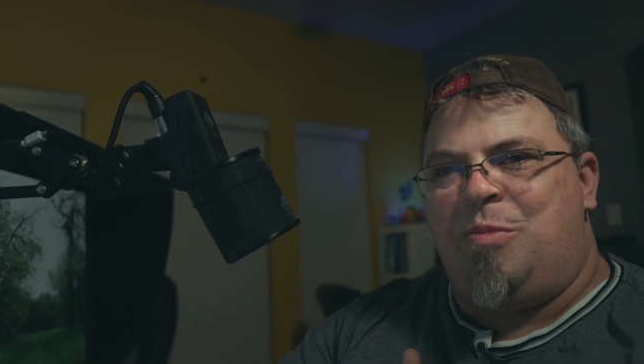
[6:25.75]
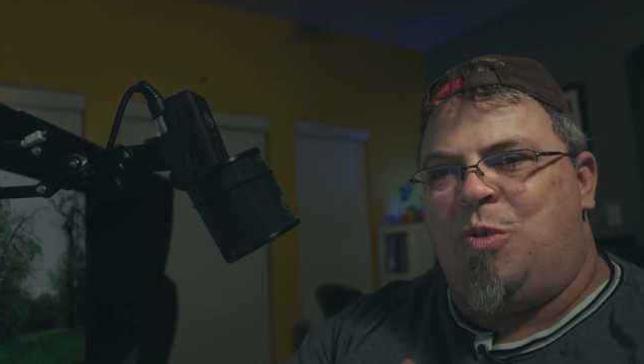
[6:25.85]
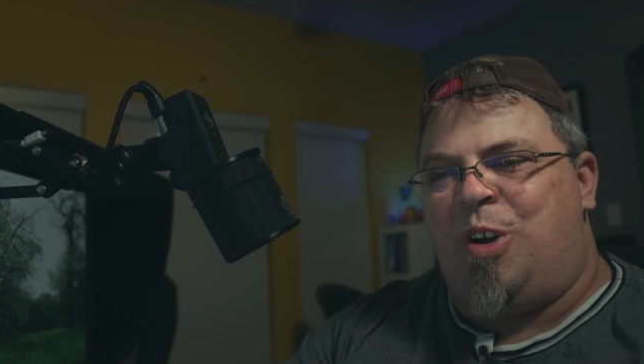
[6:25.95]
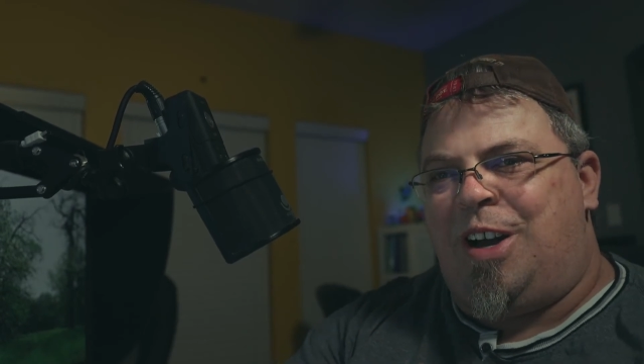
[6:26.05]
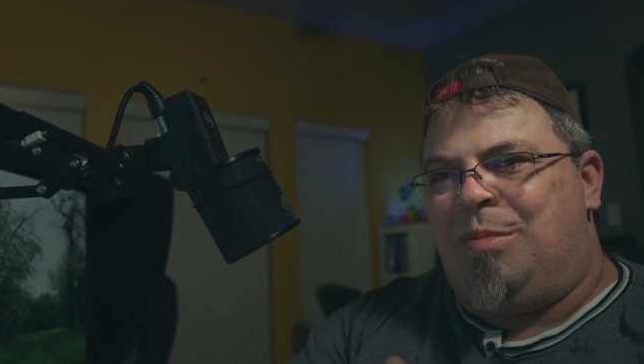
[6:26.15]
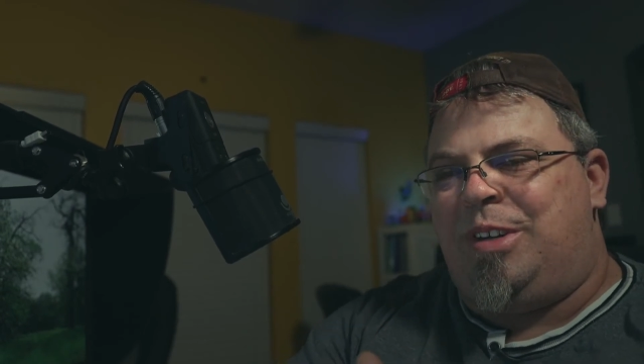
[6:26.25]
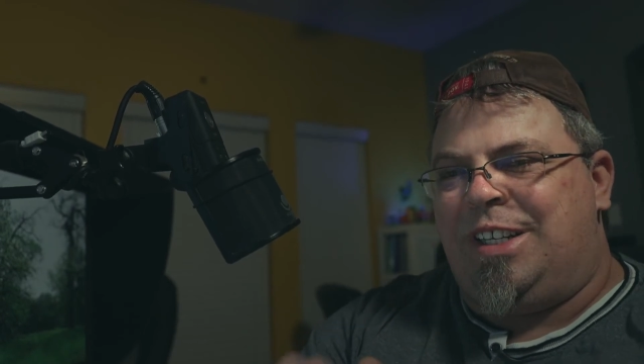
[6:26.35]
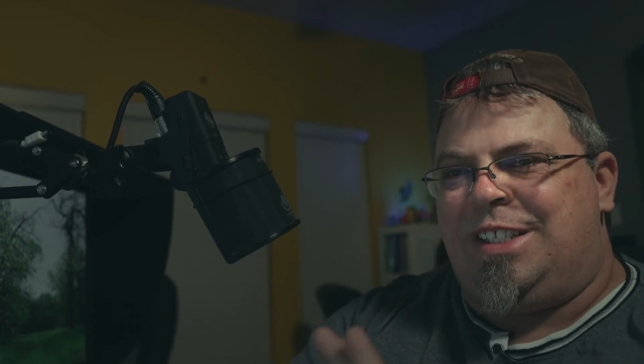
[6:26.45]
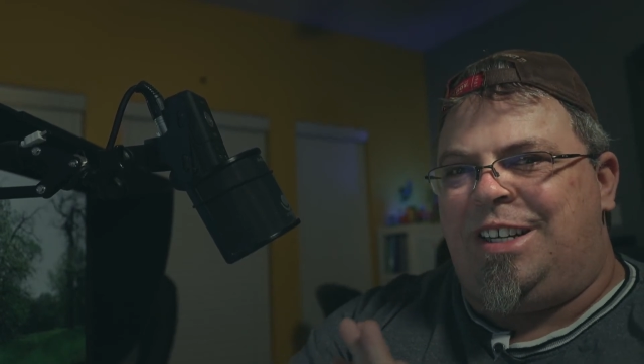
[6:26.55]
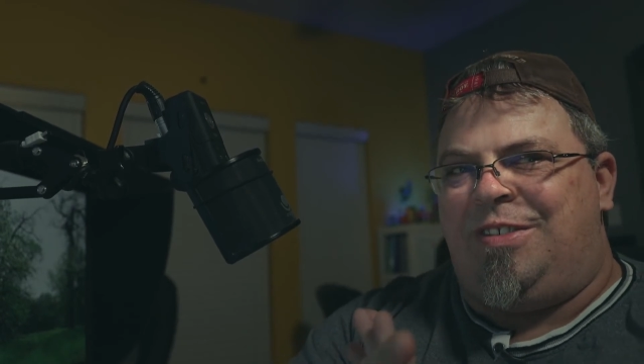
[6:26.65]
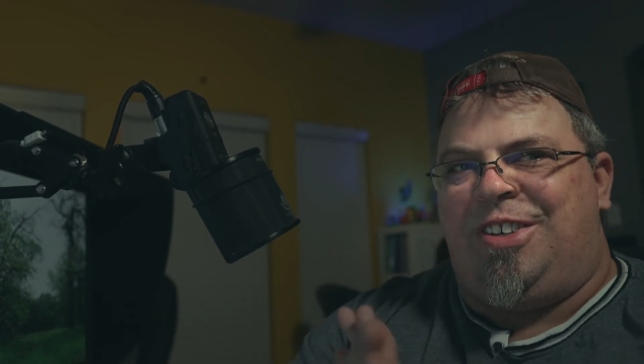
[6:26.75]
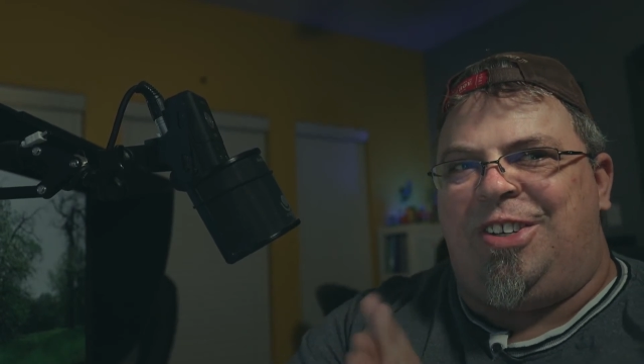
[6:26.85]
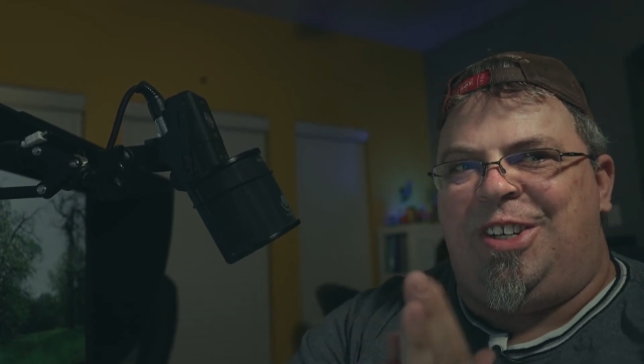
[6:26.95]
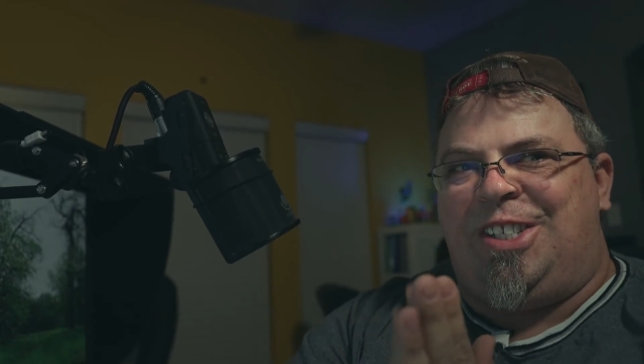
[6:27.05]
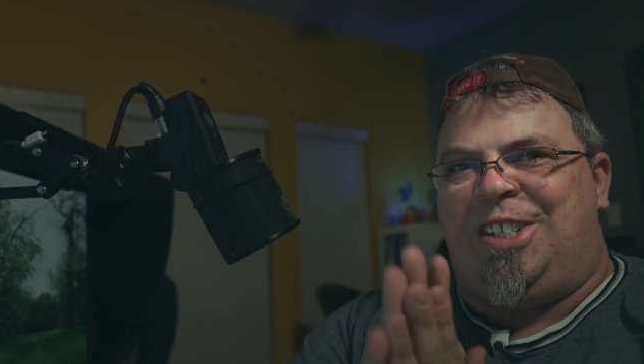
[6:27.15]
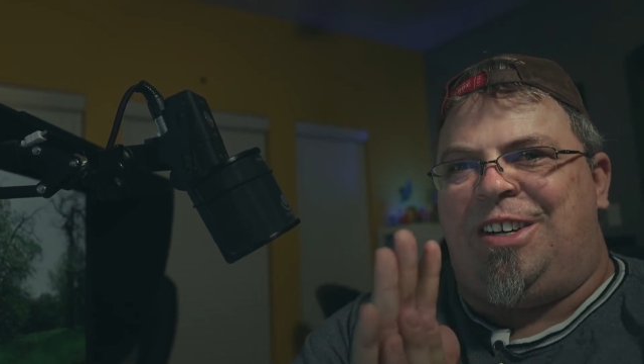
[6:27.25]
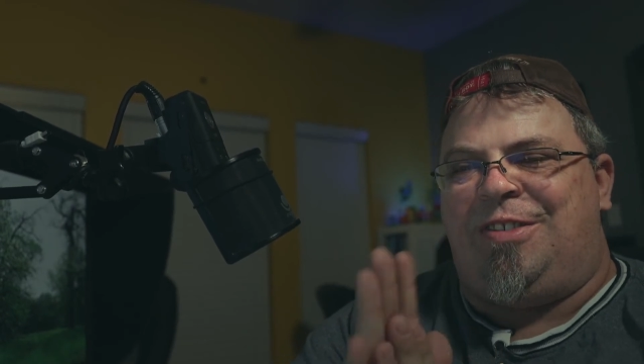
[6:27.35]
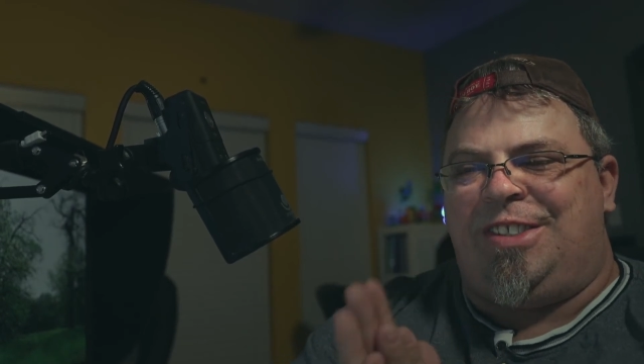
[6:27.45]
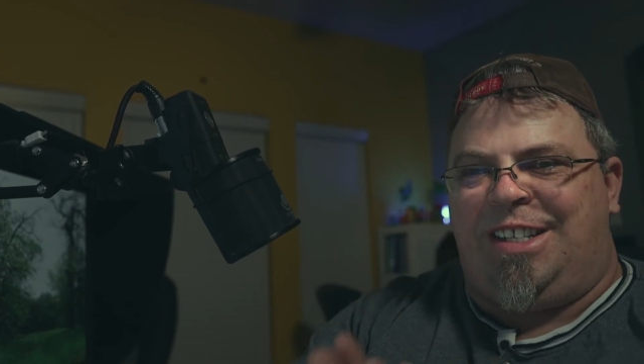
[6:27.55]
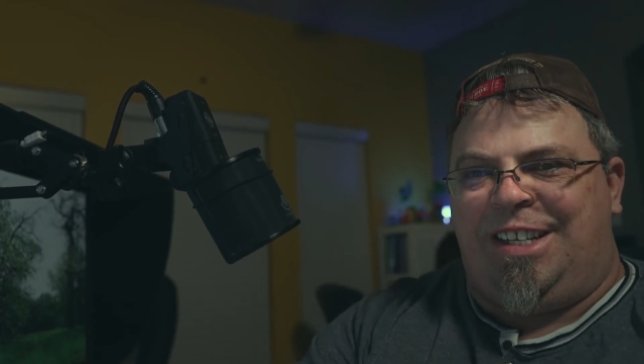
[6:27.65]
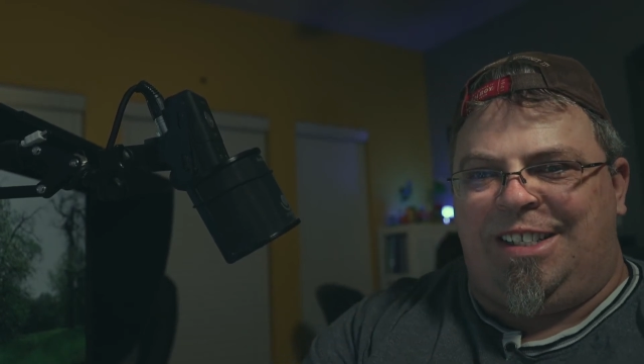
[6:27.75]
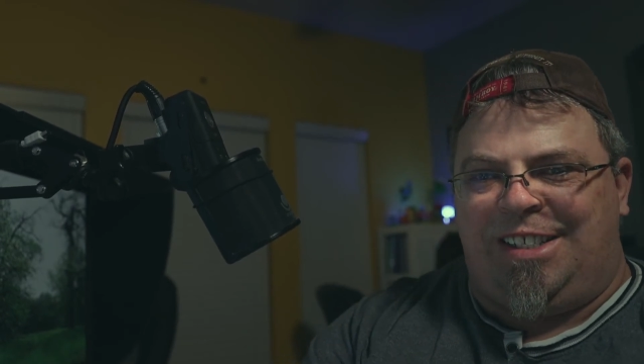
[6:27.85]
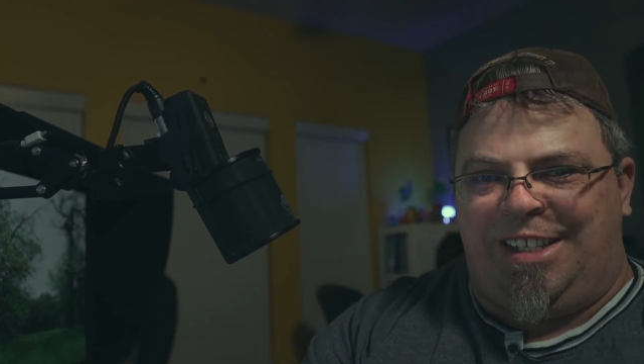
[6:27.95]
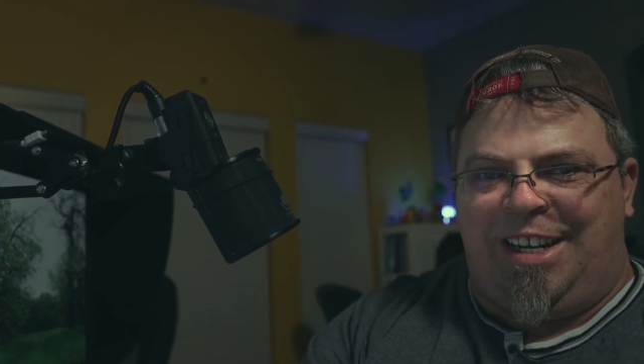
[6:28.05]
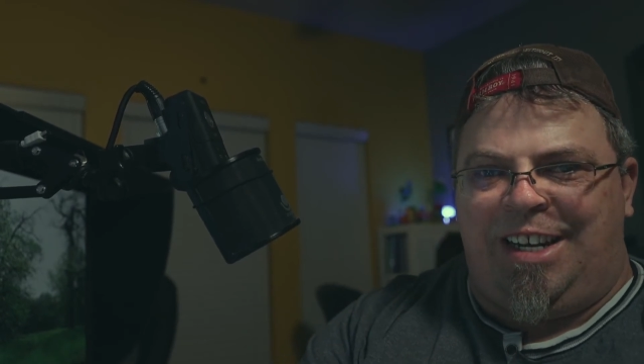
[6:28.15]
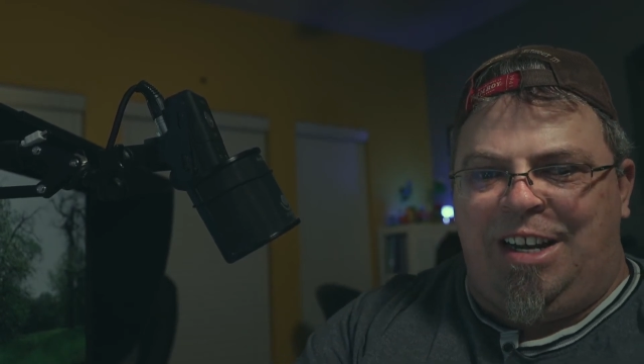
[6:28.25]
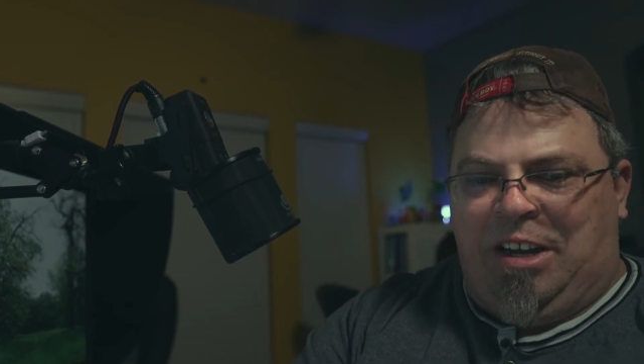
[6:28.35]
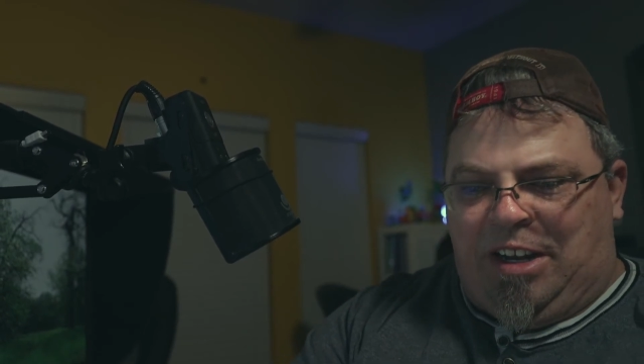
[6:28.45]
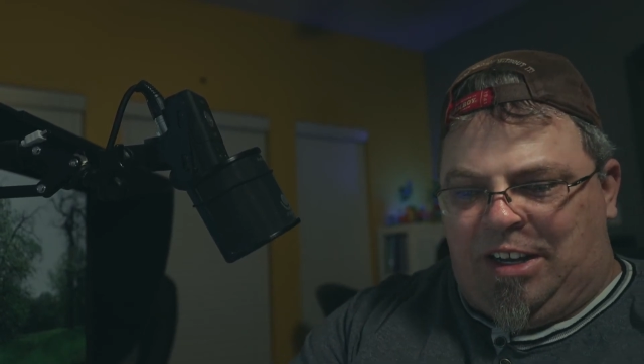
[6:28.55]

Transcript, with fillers: more complex stuff, the good stuff, as I like to say.